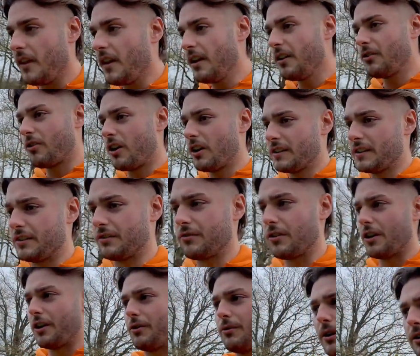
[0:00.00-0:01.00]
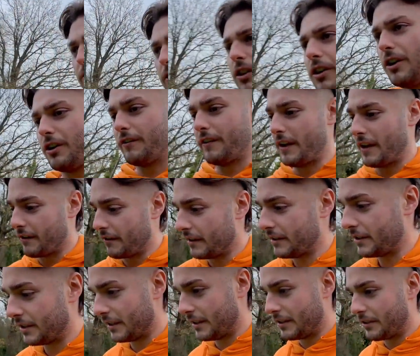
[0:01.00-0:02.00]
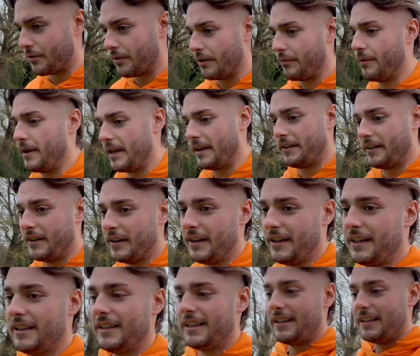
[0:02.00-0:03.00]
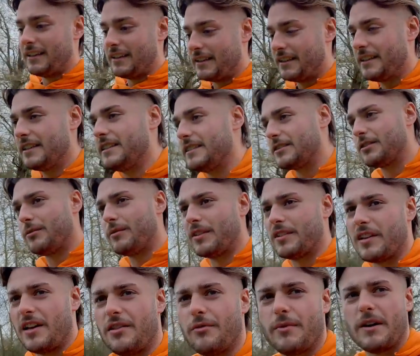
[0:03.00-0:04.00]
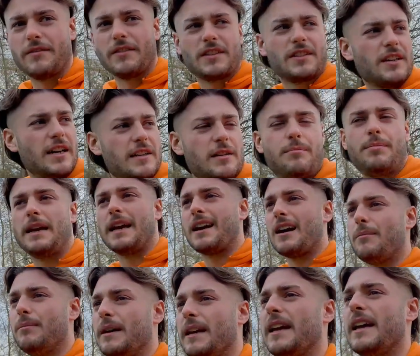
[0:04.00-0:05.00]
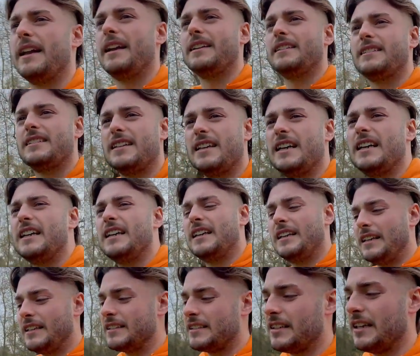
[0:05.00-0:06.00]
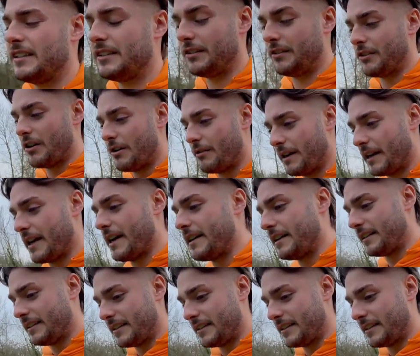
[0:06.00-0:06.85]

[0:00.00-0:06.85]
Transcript: Grass is growing quite long over here actually. It's quite weird. It's almost like the weather's started to pick up again. It's started to grow again.